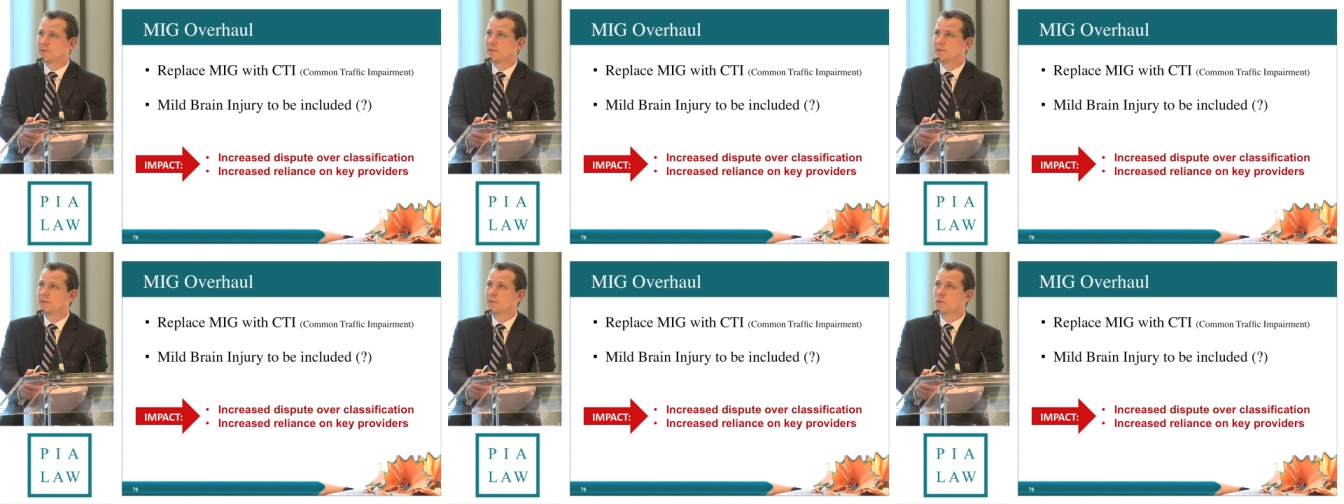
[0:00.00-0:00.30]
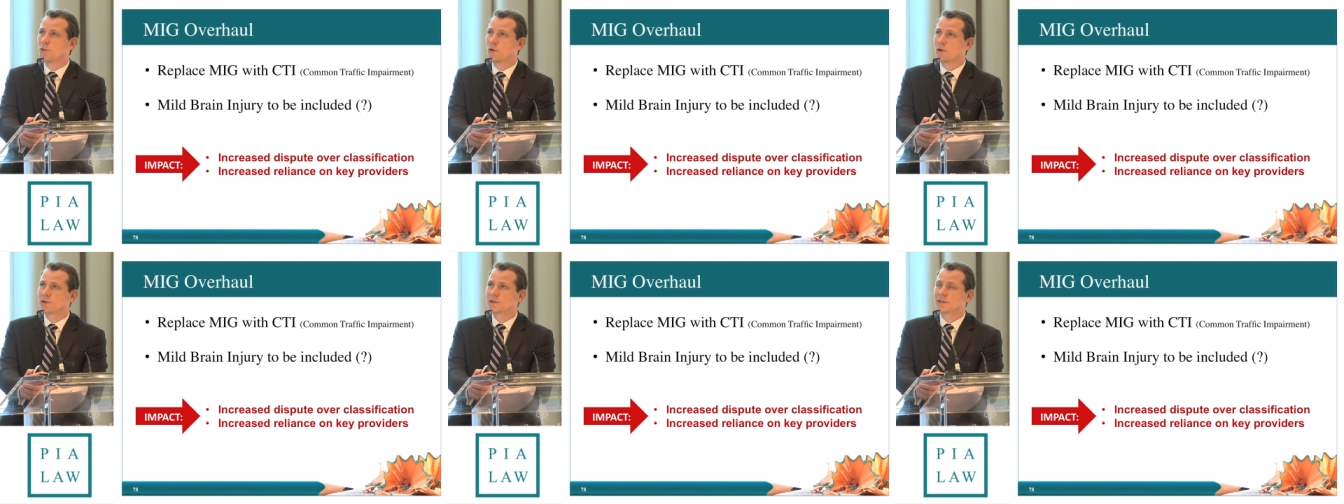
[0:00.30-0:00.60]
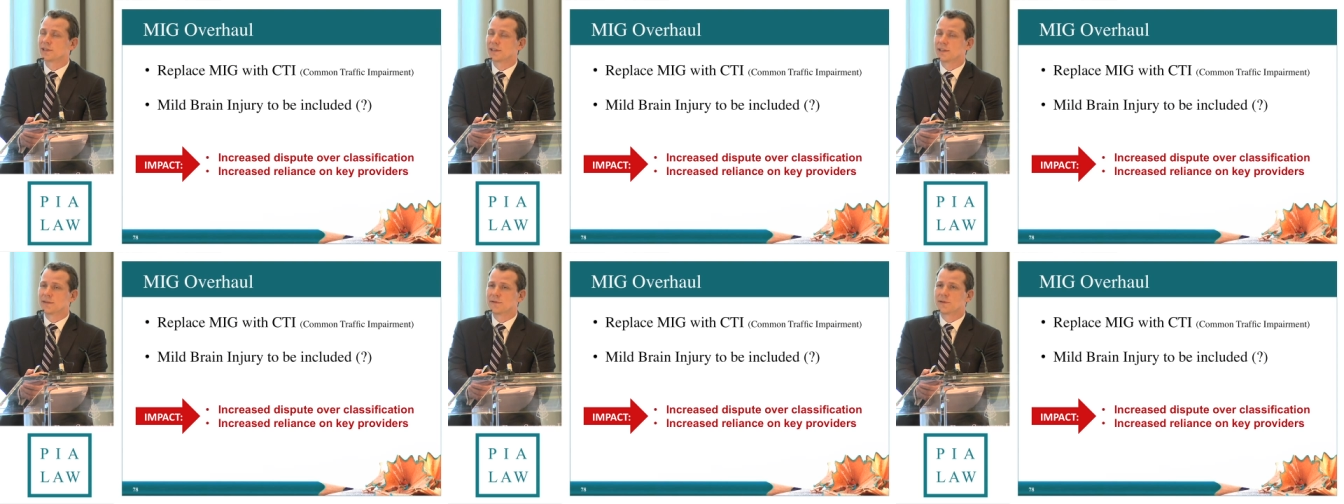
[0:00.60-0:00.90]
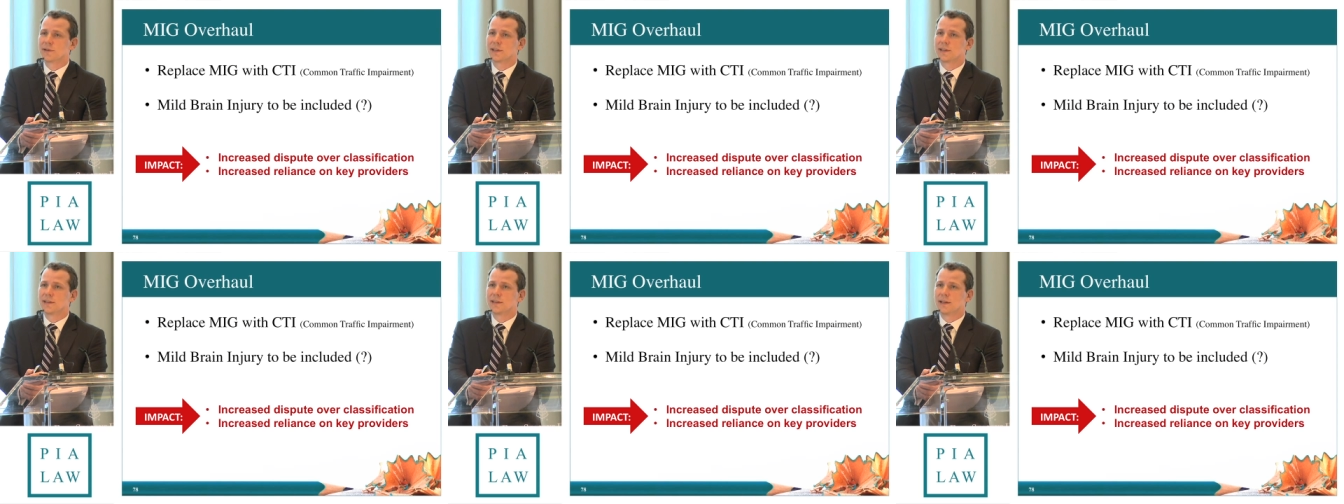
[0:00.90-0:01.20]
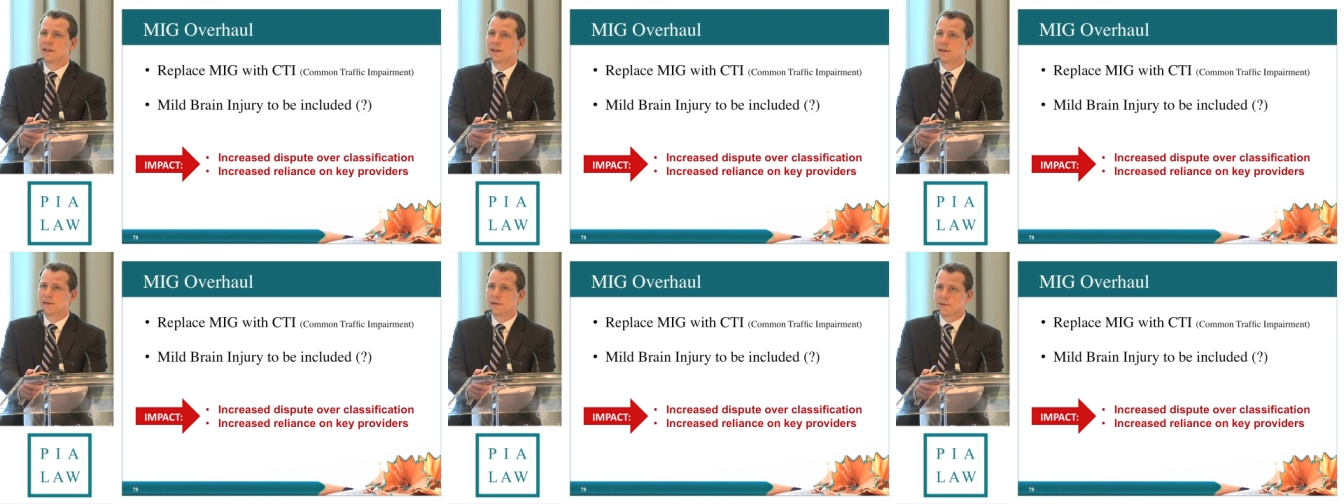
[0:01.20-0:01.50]
more
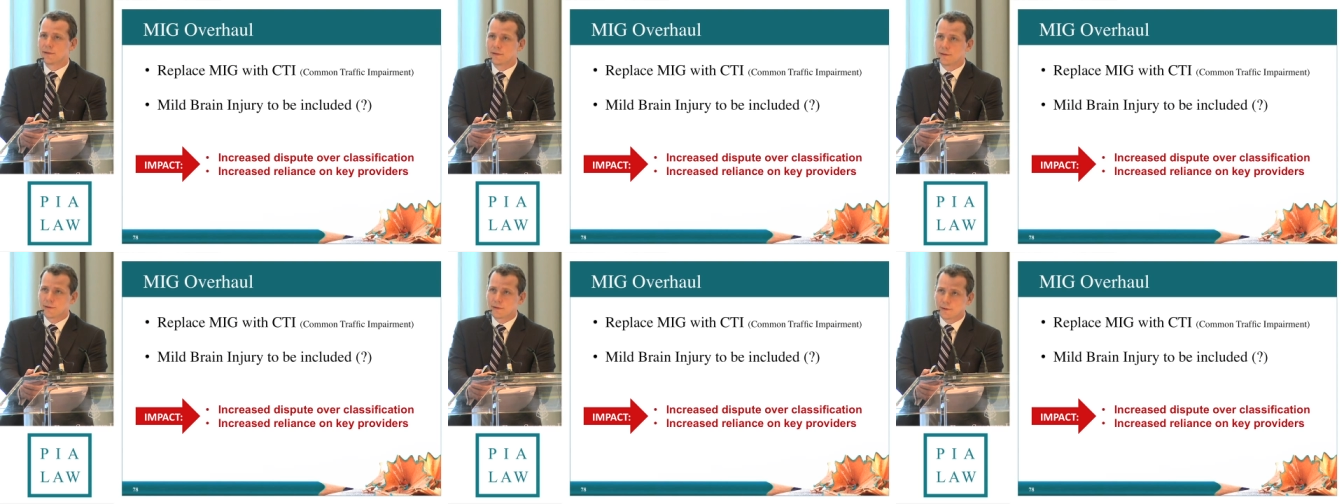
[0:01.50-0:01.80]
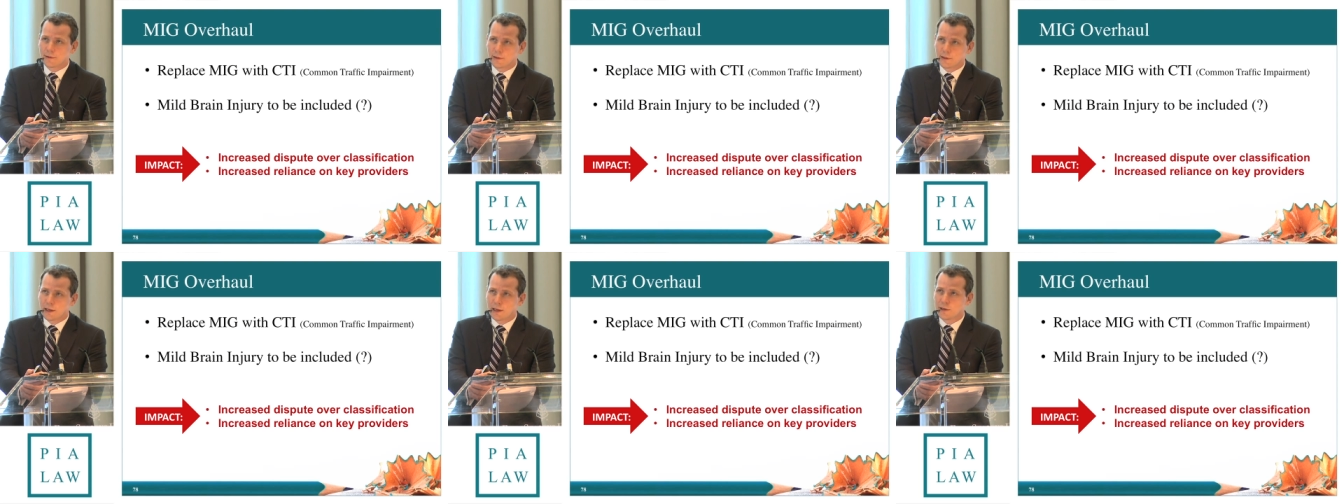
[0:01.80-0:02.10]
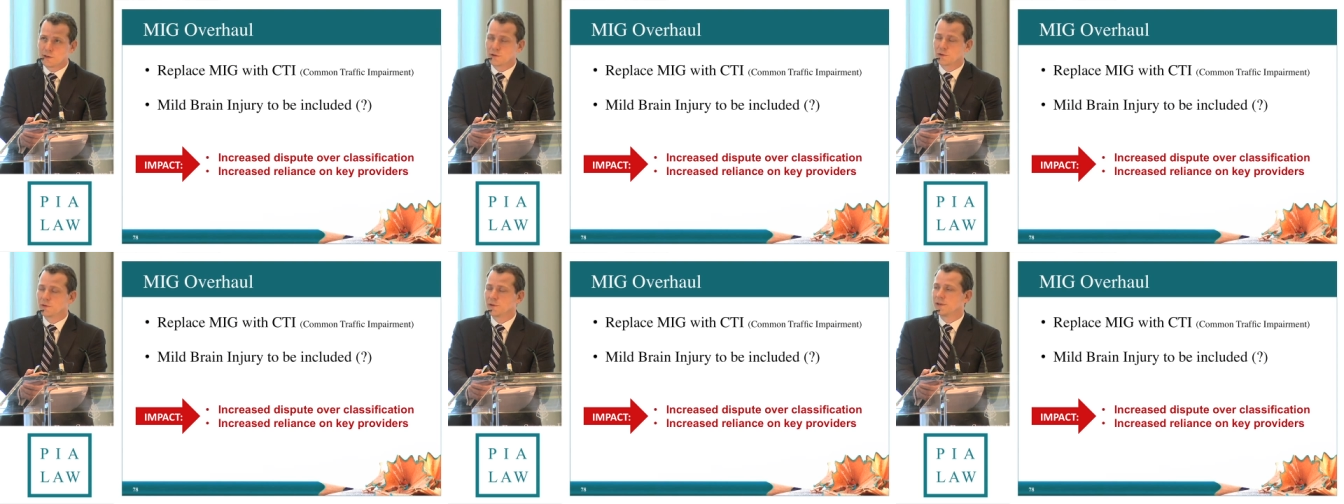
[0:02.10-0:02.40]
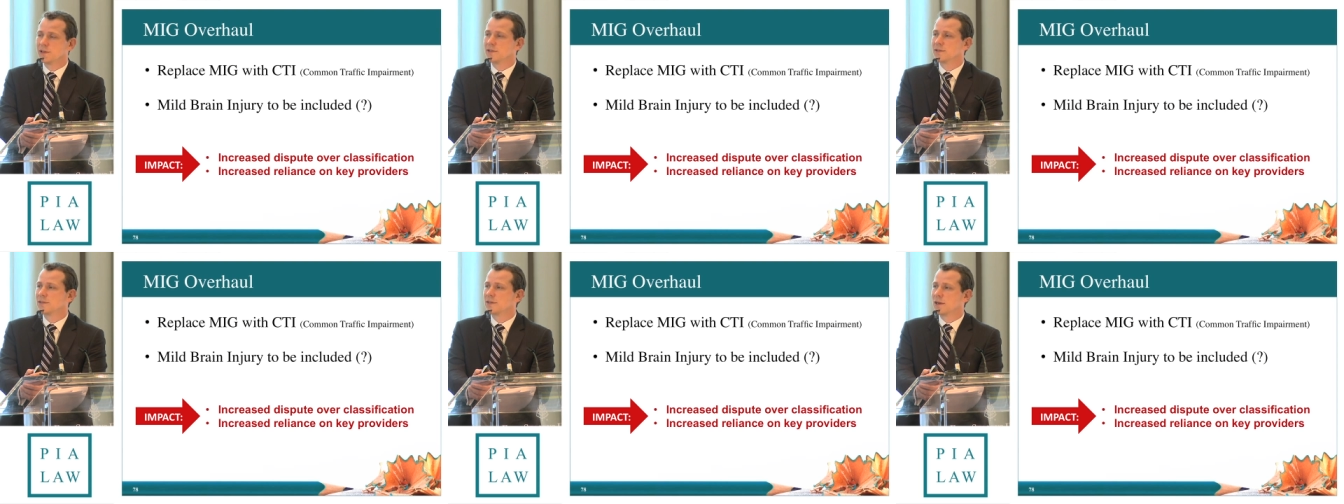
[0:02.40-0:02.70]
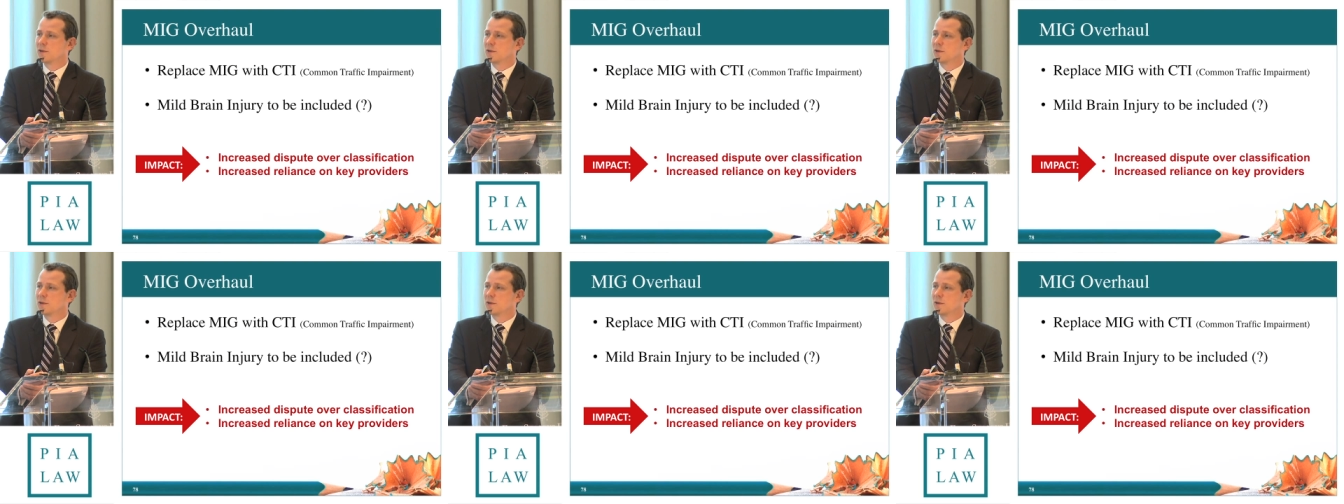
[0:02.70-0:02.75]
significant injuries